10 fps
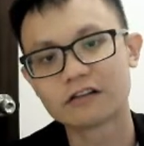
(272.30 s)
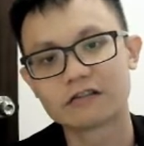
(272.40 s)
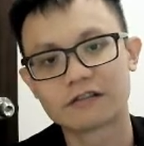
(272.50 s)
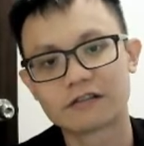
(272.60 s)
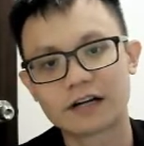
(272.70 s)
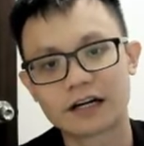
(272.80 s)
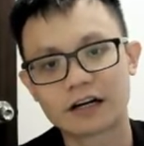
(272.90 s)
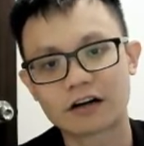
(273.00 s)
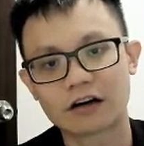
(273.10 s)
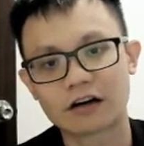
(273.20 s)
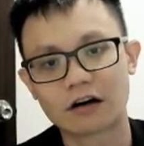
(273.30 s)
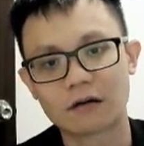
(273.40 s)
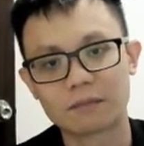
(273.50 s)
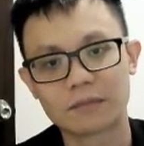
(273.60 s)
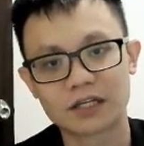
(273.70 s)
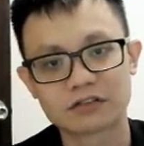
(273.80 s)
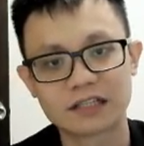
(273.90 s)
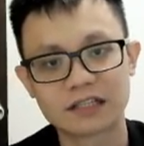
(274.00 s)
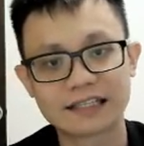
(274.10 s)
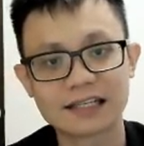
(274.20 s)
to write complex sugar. I just say a
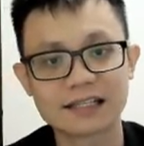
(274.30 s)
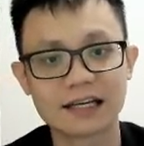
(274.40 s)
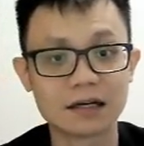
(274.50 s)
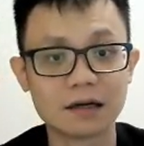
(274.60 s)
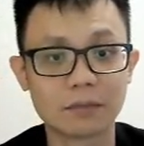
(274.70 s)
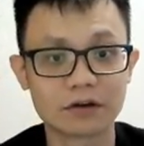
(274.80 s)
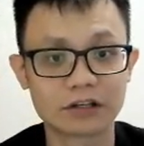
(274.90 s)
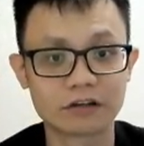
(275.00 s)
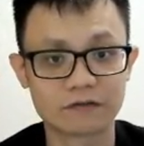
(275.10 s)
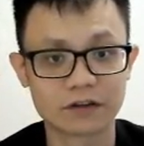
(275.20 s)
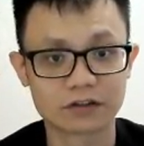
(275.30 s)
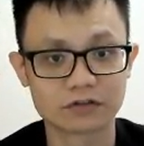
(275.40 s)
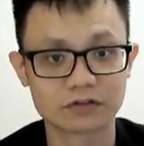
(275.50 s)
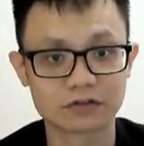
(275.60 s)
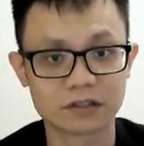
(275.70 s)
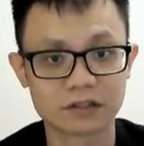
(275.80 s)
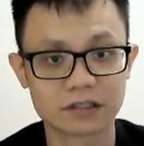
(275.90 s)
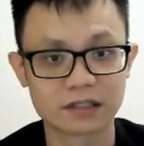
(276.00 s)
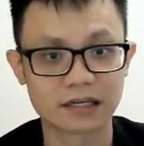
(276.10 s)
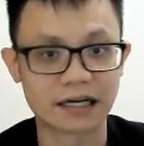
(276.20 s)
bigger molecule of the sugar. Can
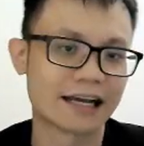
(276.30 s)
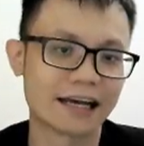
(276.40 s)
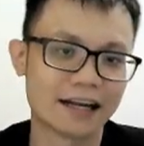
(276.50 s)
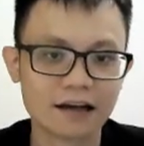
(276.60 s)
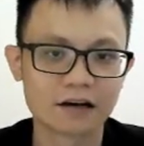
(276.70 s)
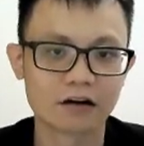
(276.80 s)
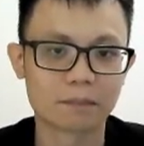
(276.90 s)
complex